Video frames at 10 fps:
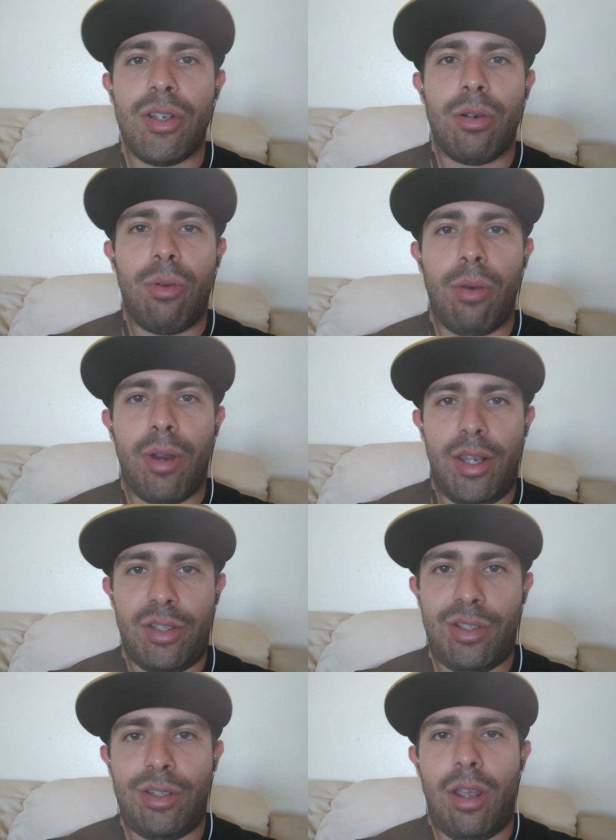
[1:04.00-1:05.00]
what
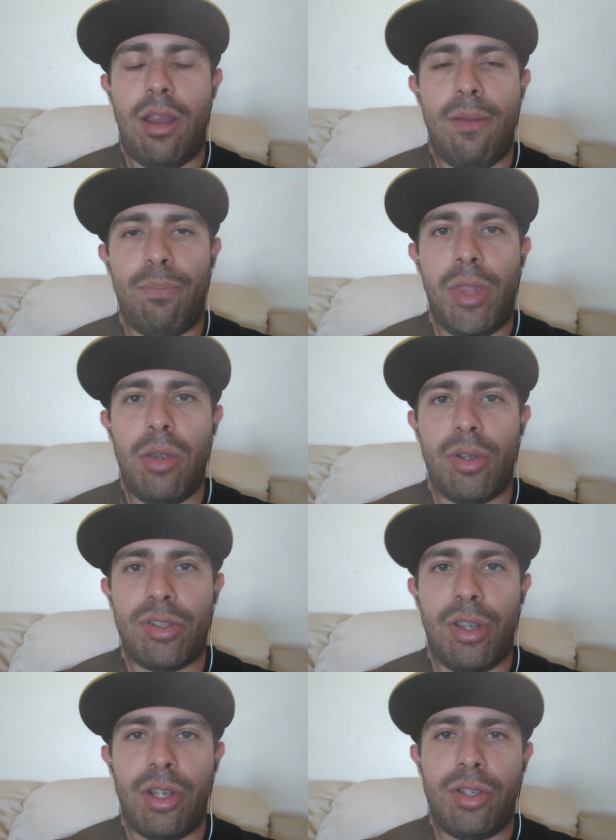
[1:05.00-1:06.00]
rights um, U.S.
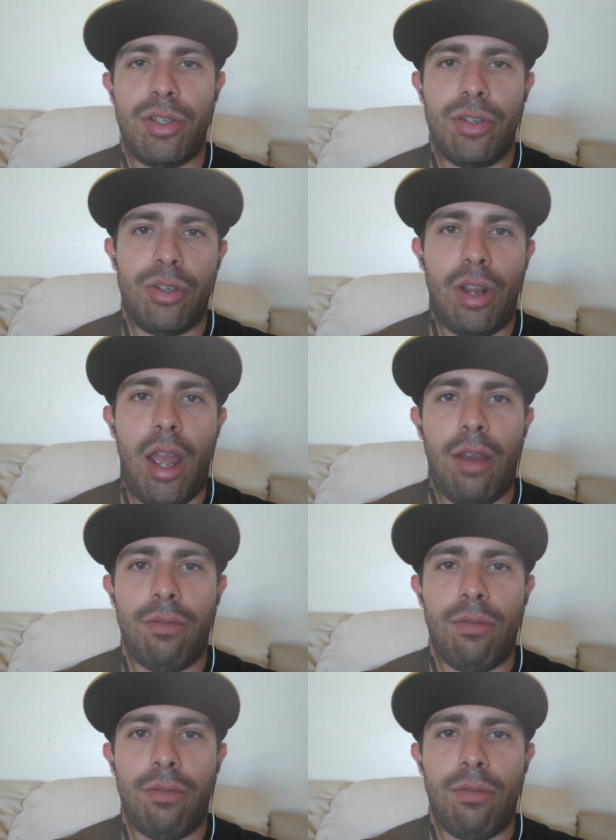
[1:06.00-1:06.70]
citizens should have.